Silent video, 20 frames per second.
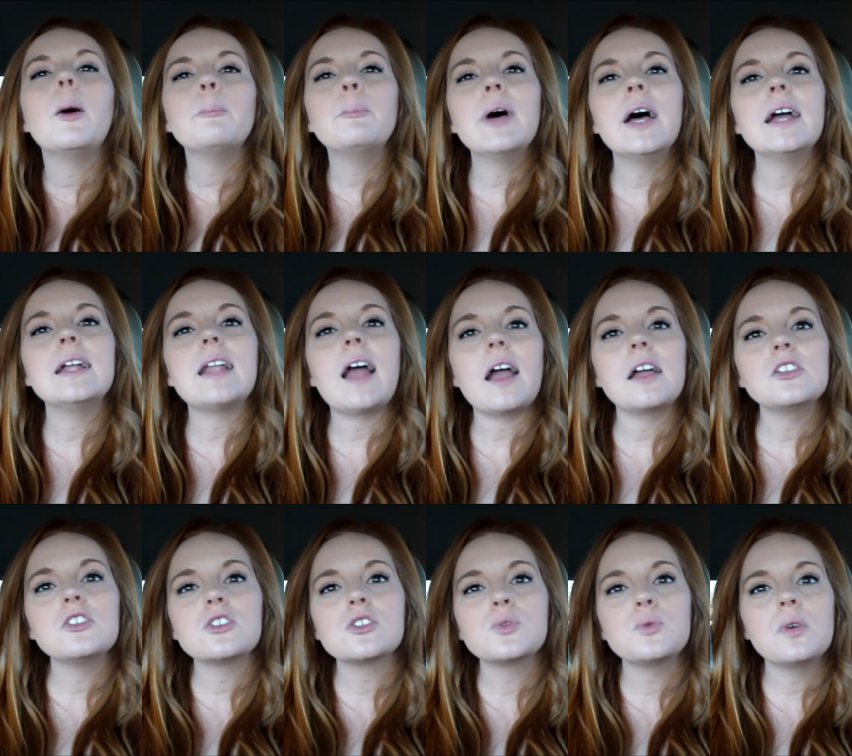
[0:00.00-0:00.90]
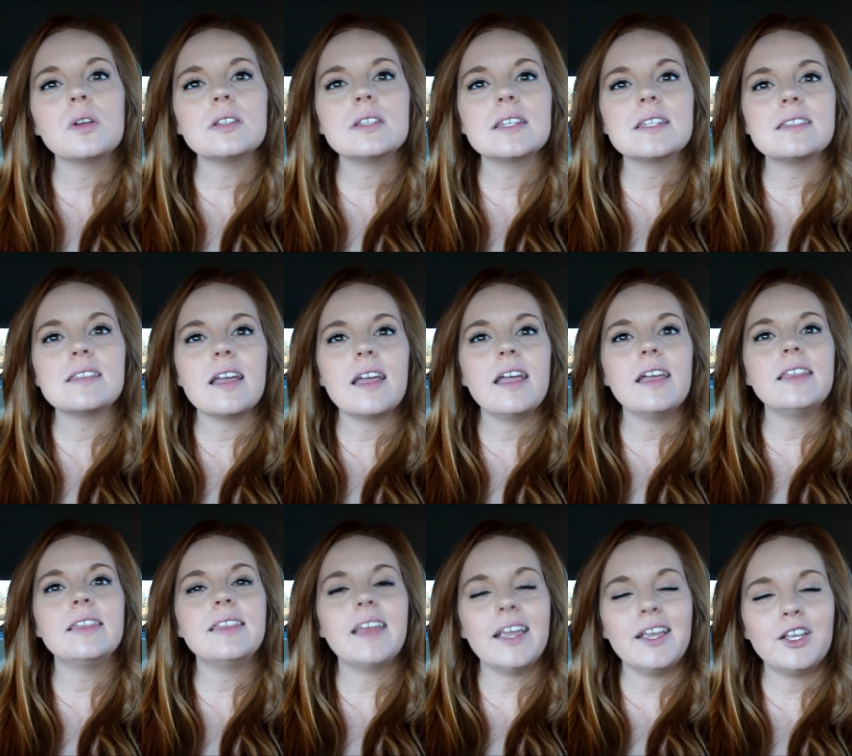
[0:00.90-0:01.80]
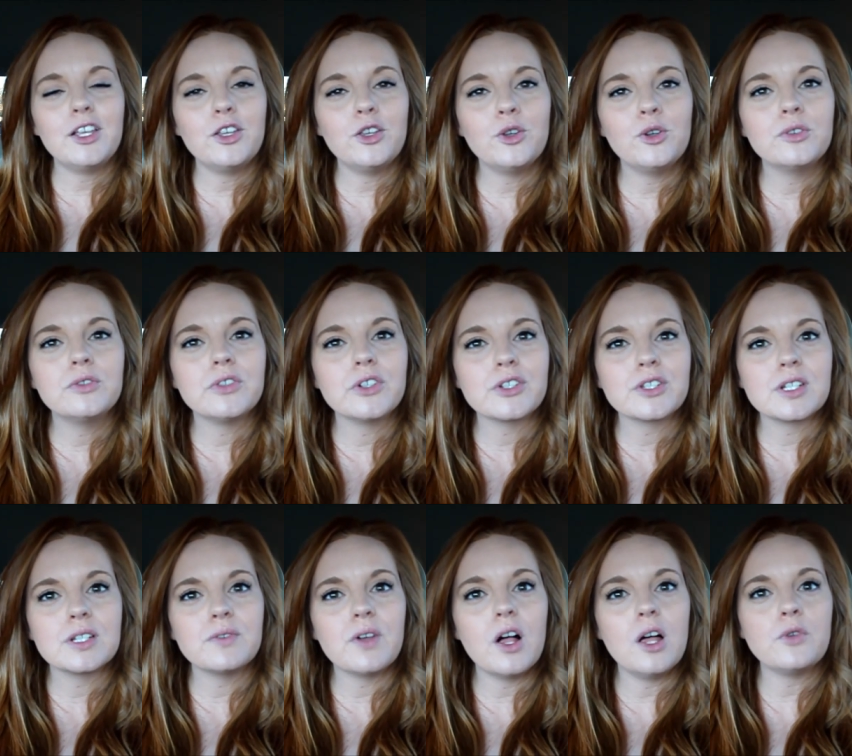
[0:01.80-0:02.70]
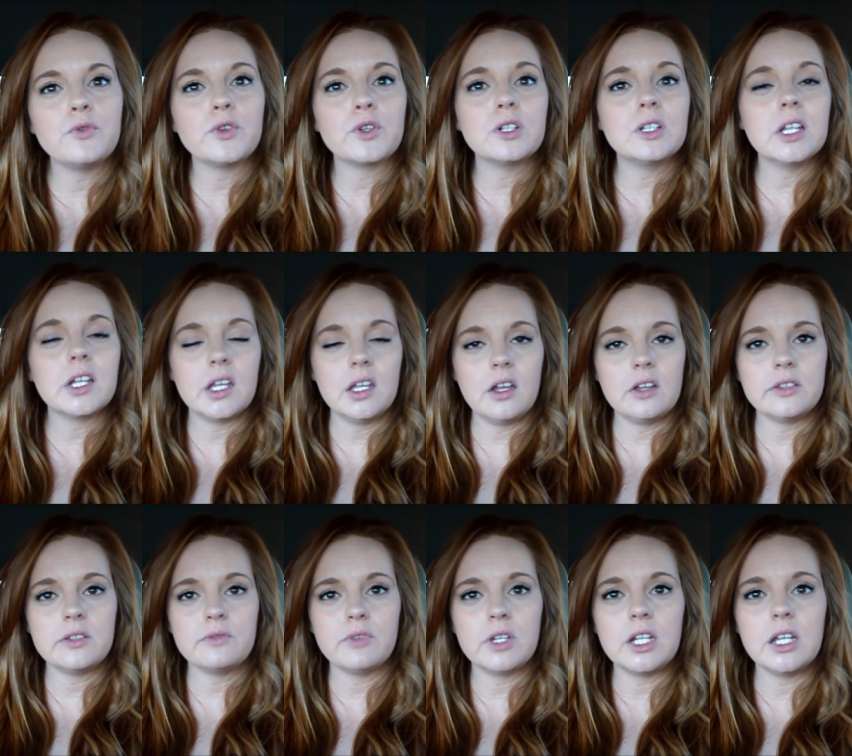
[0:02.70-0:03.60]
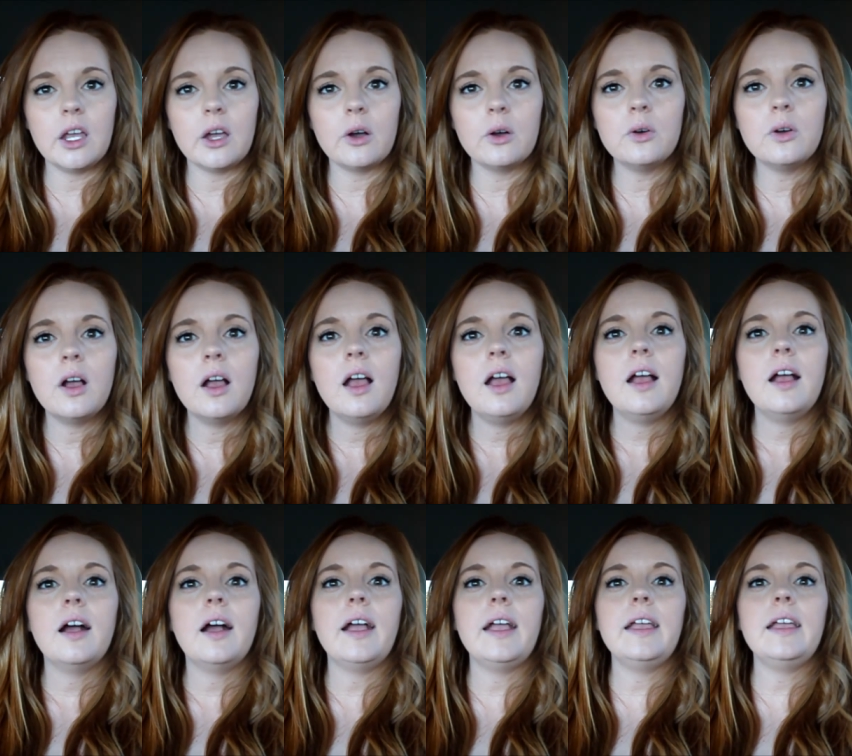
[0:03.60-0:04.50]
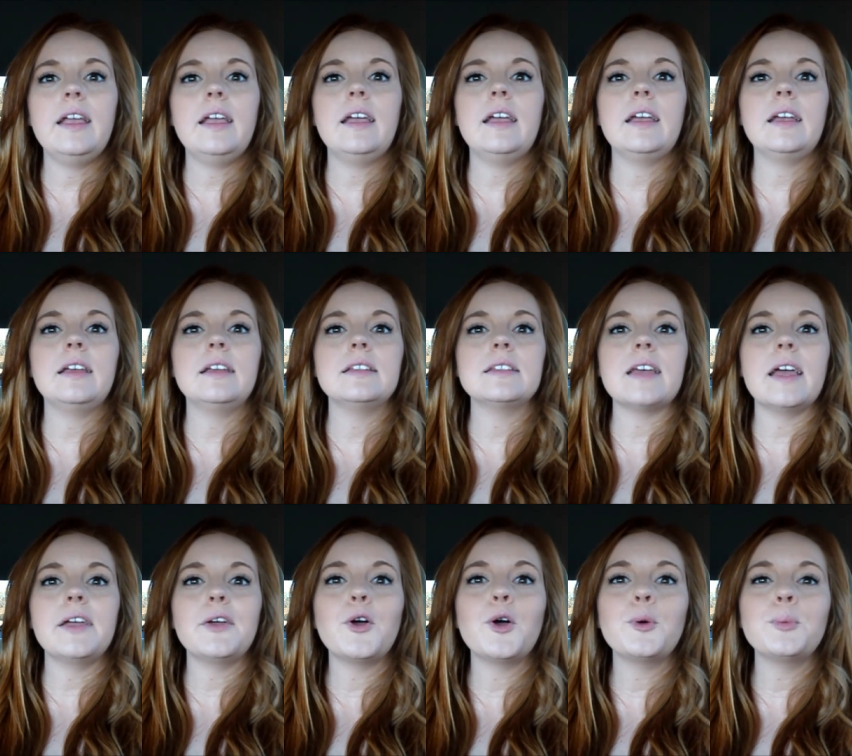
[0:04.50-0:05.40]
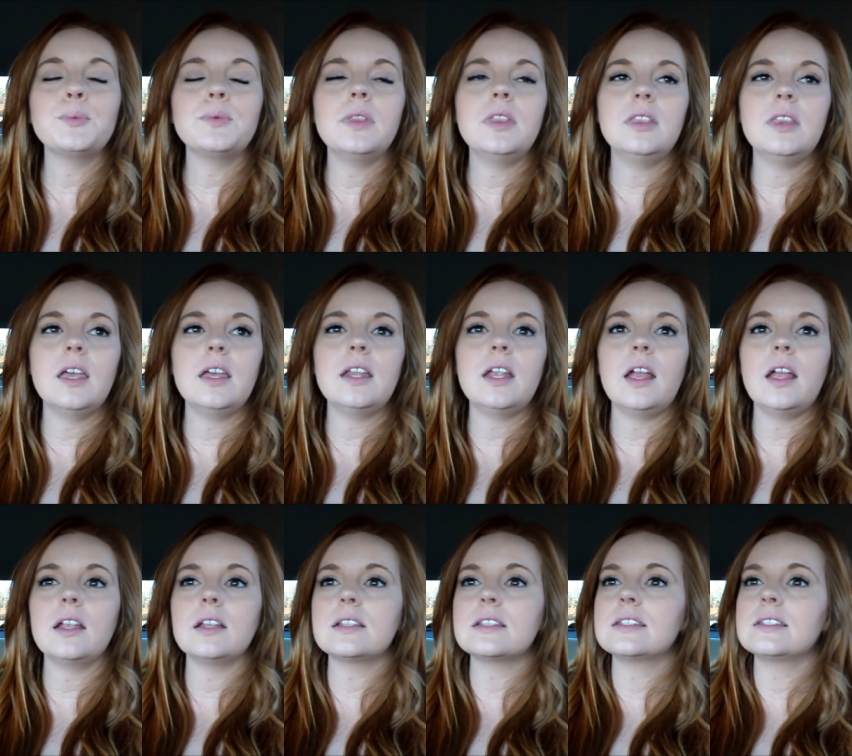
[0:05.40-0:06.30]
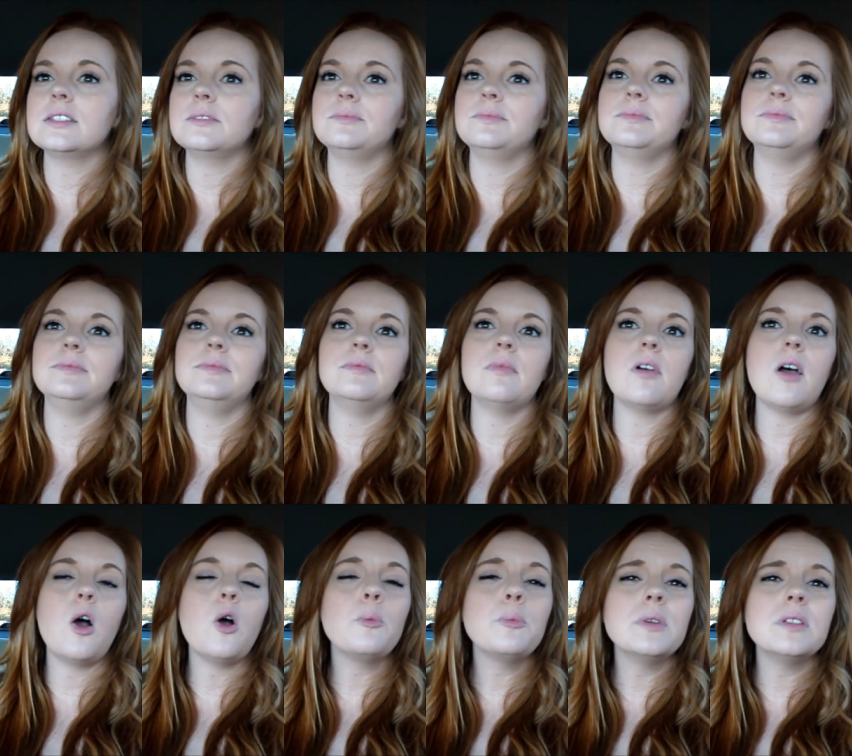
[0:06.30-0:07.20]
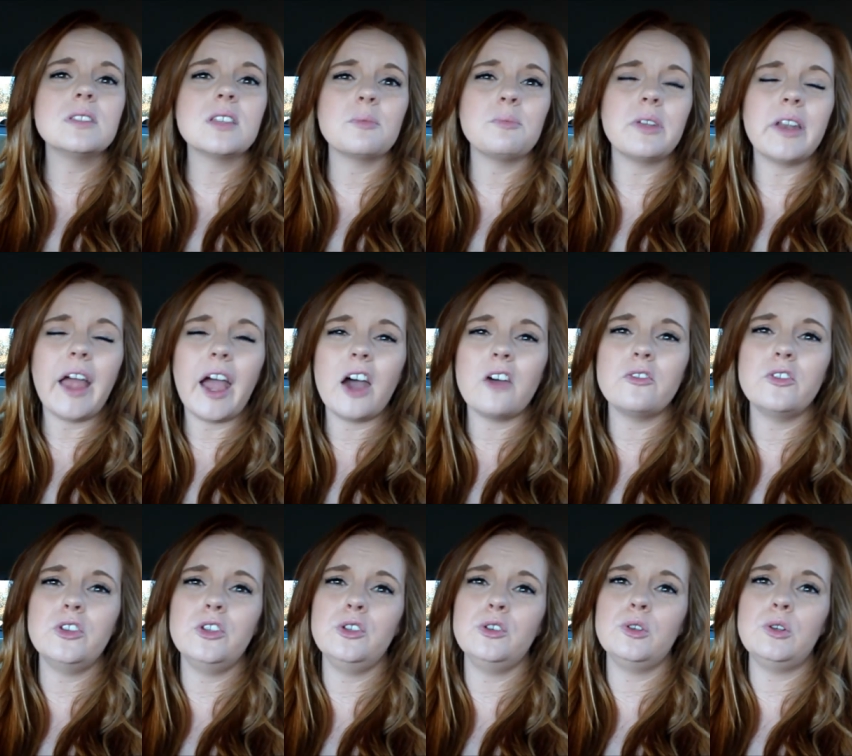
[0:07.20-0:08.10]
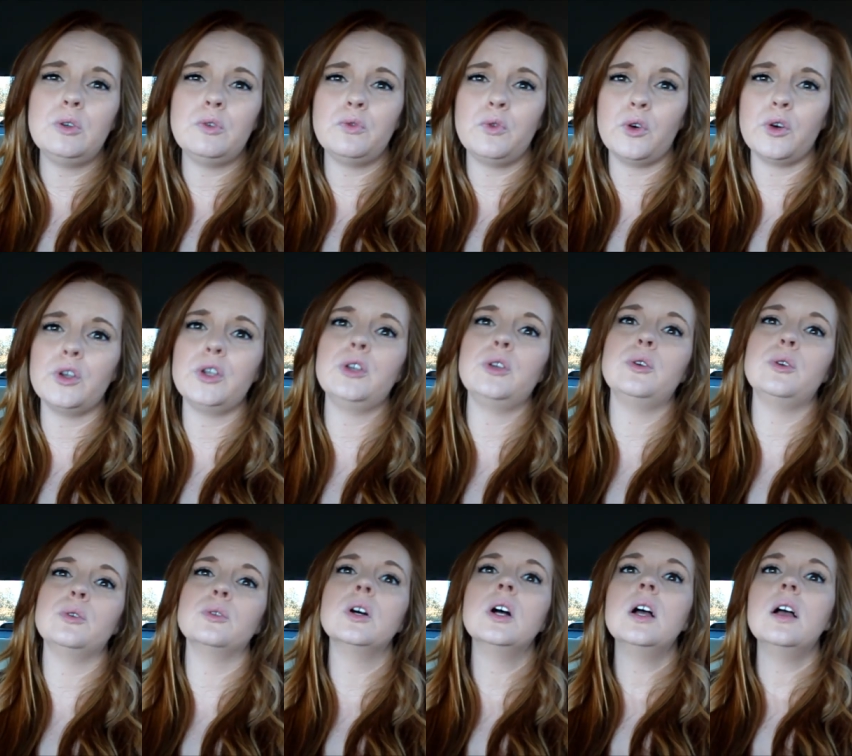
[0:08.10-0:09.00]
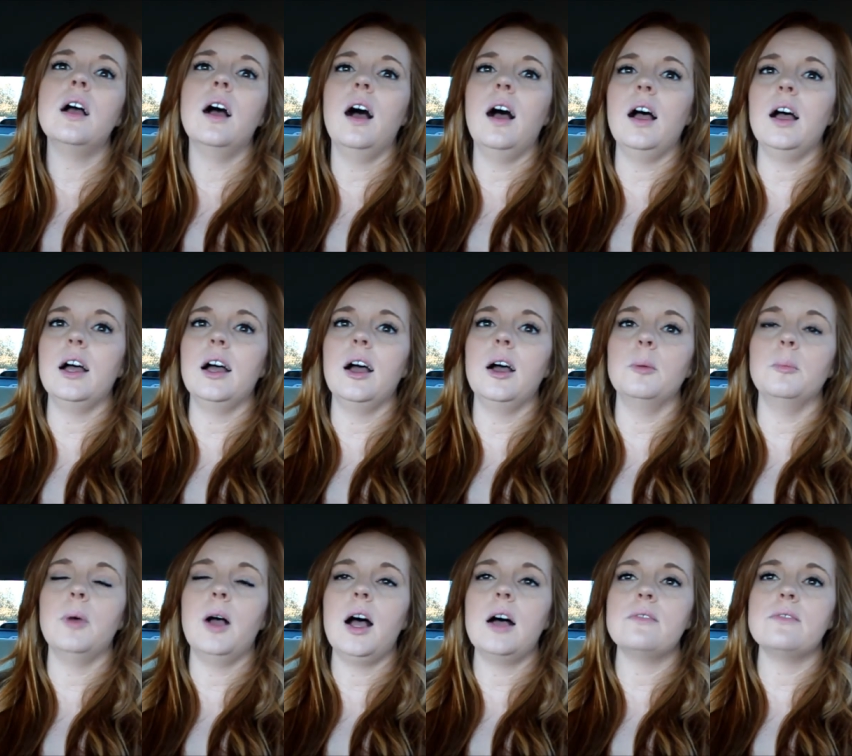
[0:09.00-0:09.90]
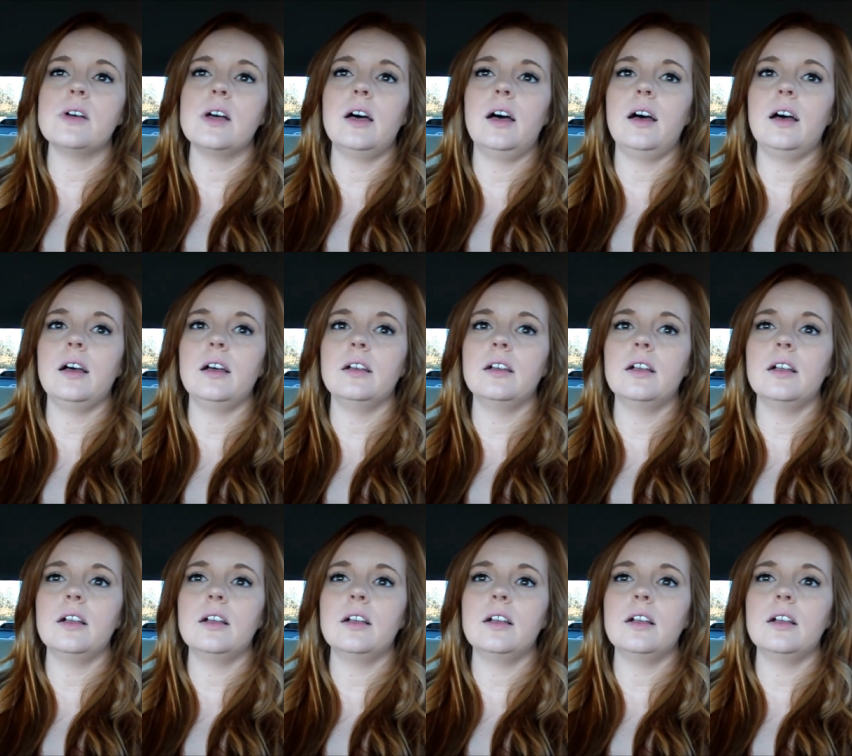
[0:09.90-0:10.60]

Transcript: But I just want to say thank you, first of all, for clicking on the video and I hope that it opens up an avenue for you um, of a